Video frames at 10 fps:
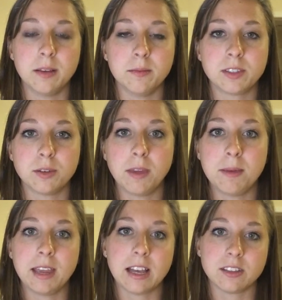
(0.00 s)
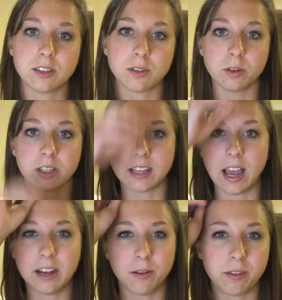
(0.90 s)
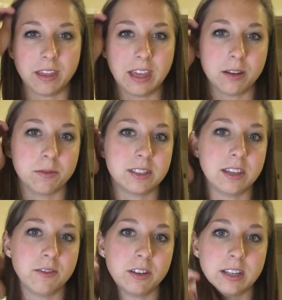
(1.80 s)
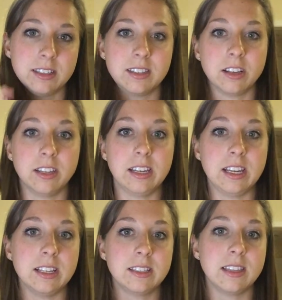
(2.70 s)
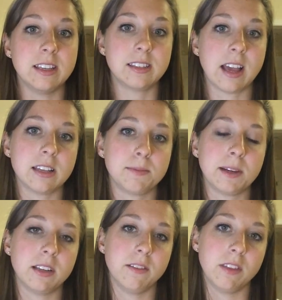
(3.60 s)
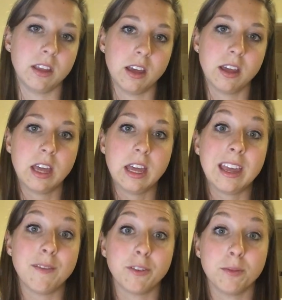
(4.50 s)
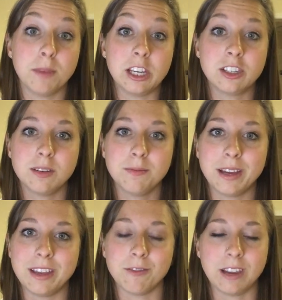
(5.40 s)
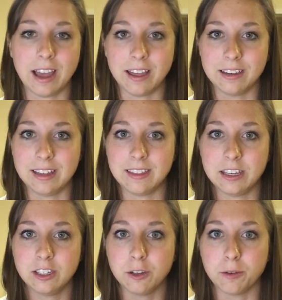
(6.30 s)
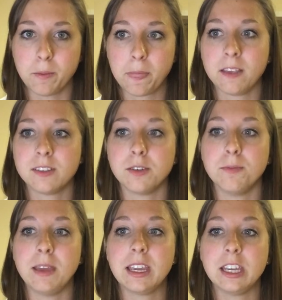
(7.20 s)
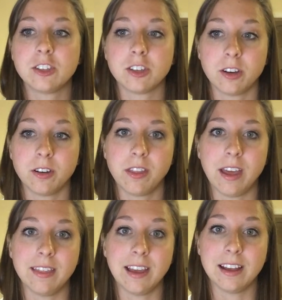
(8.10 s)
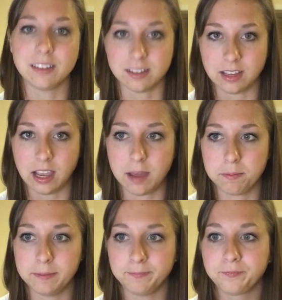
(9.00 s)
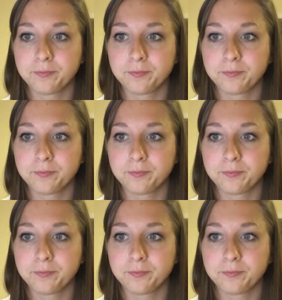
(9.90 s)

So maybe as the source, I don't think a receiver necessarily needs this aspect of the information, but in reality they do. So making sure that that doesn't happen.